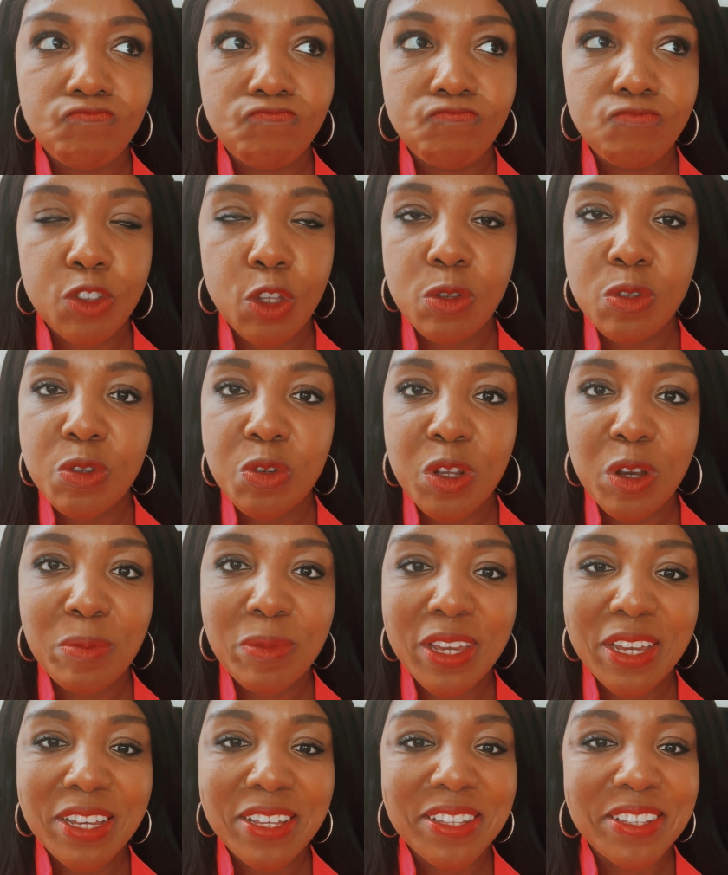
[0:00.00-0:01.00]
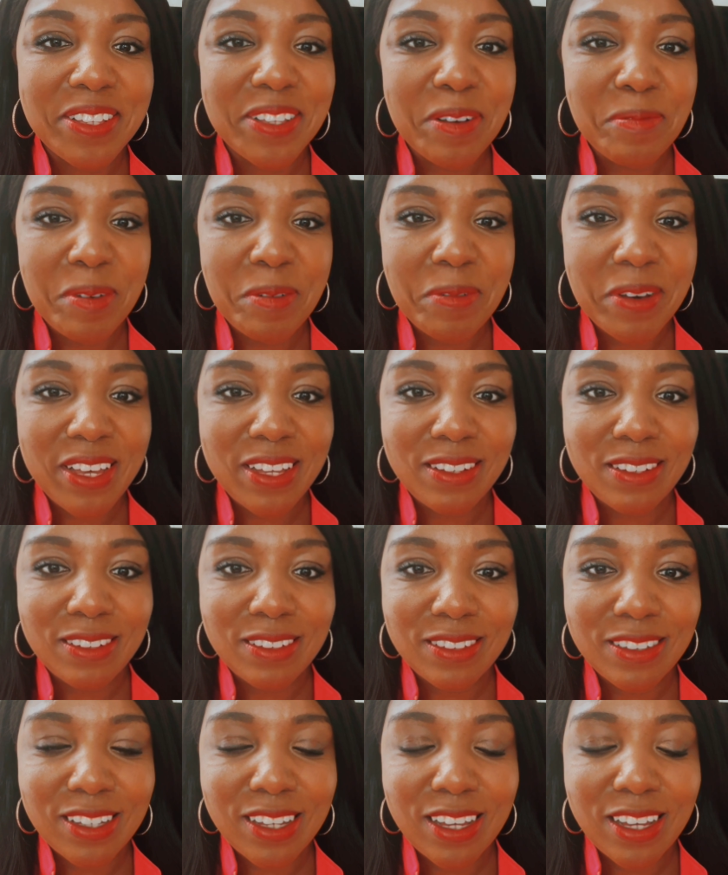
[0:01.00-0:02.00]
those who know me, know me
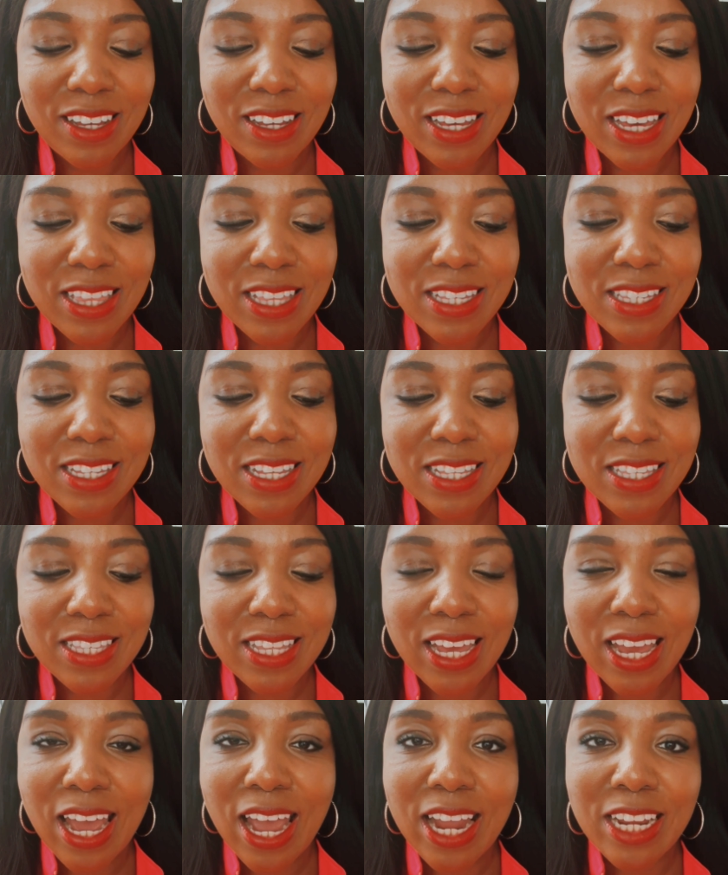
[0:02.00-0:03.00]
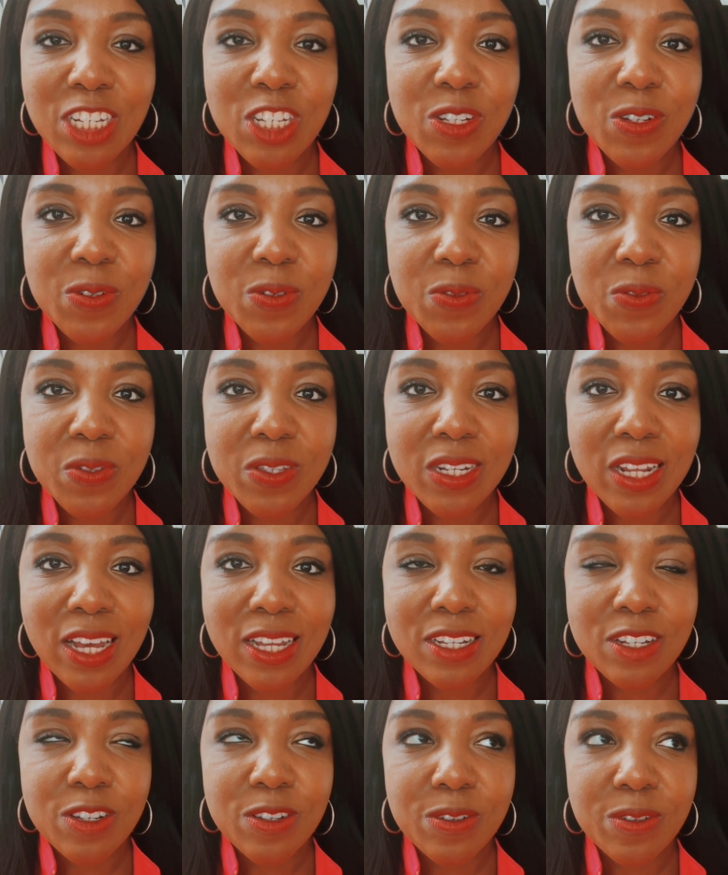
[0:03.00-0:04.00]
well, uh, in the sense that I choose
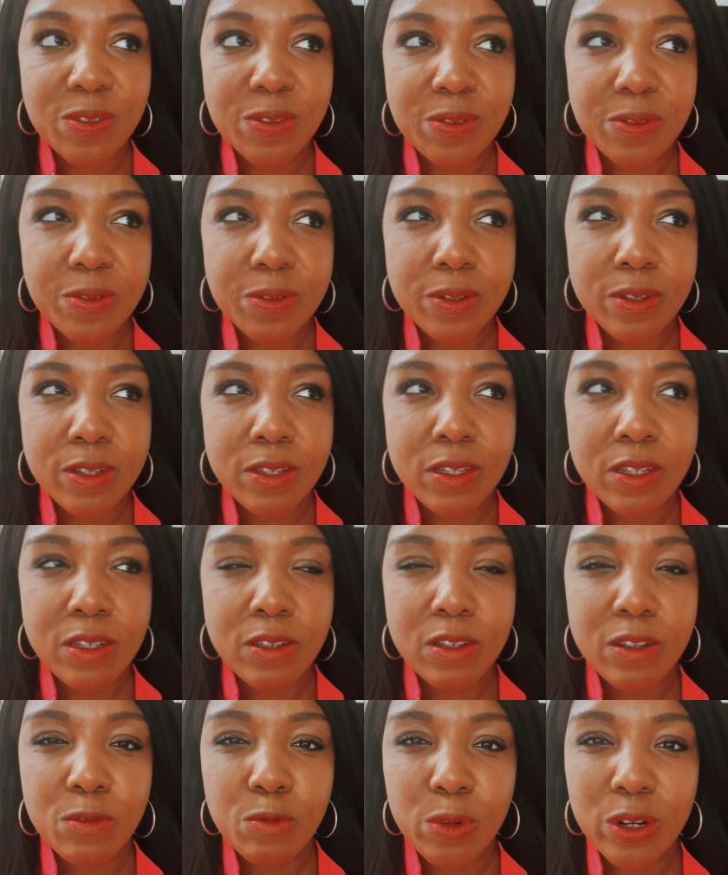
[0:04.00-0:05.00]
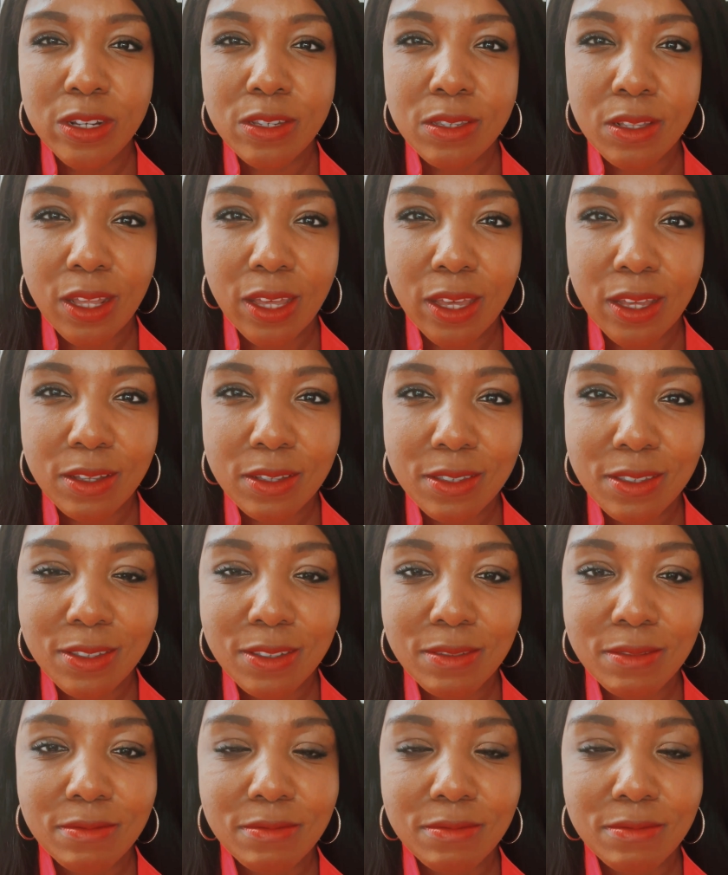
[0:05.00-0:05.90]
not to wear slacks.